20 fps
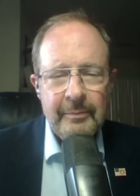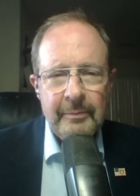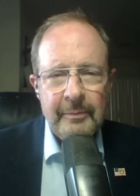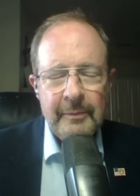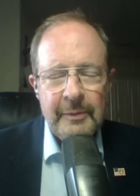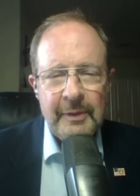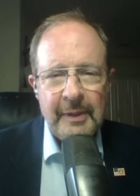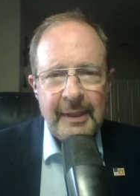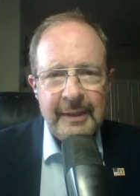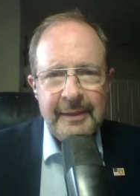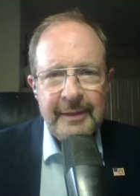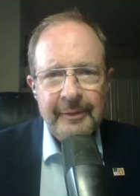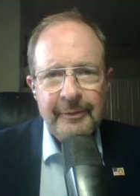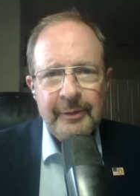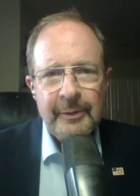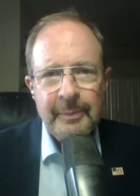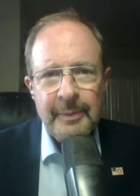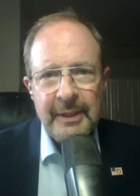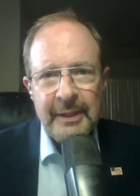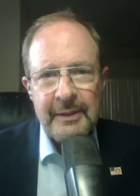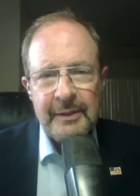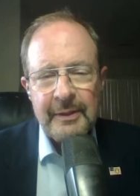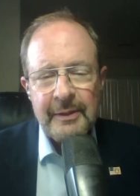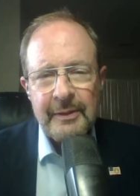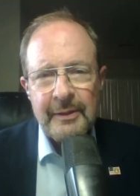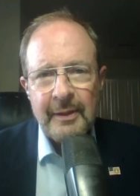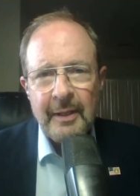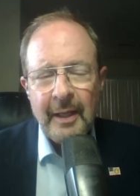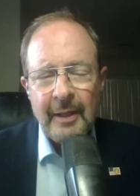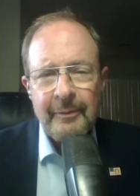scientific pieces,
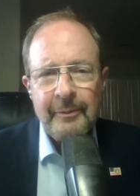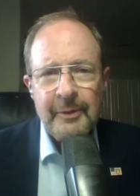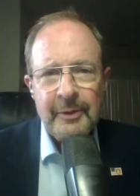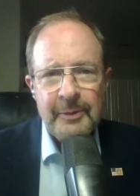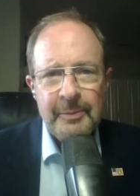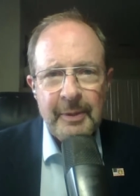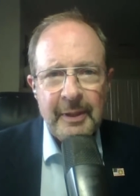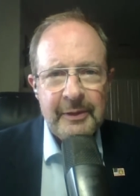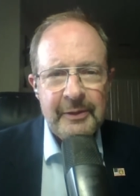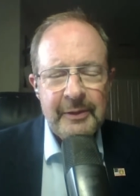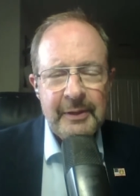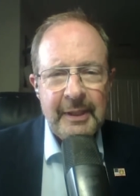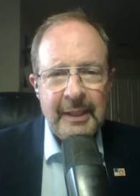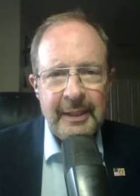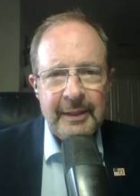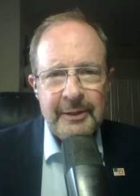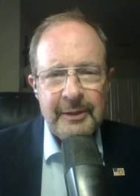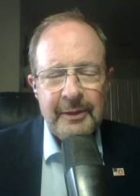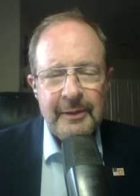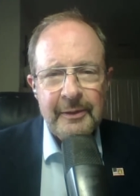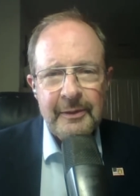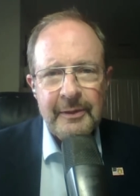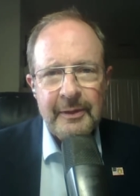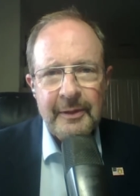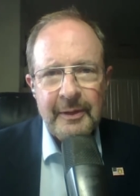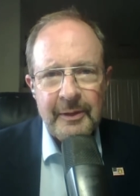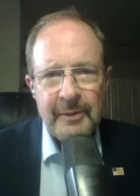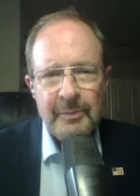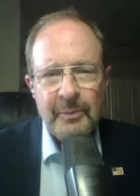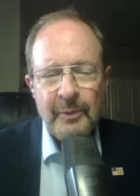conference presentations at
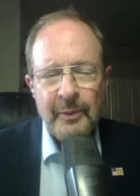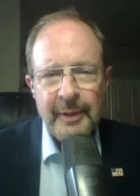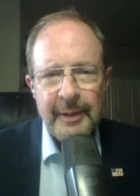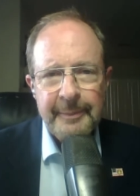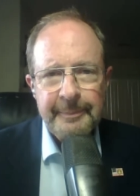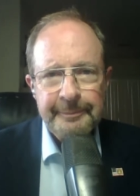this point.